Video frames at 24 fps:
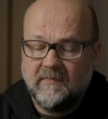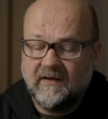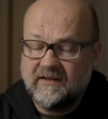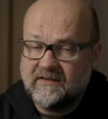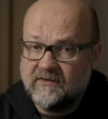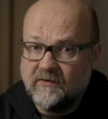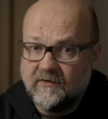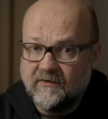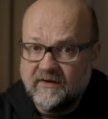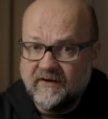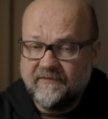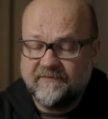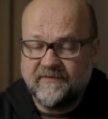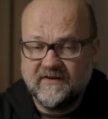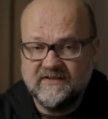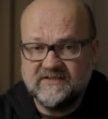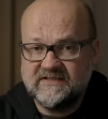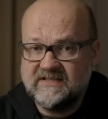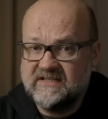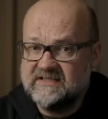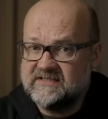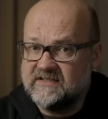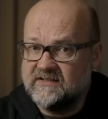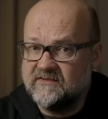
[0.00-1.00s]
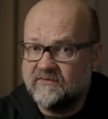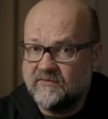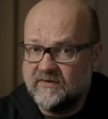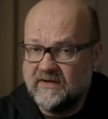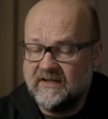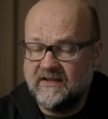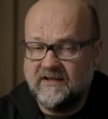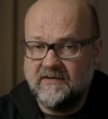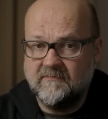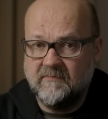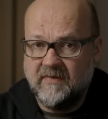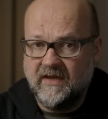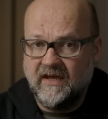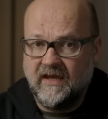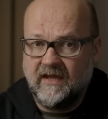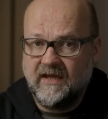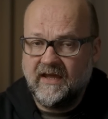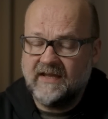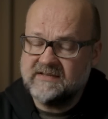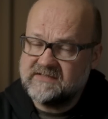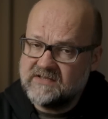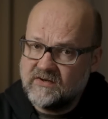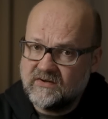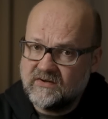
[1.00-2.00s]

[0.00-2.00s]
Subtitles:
but the difference isn't really big. As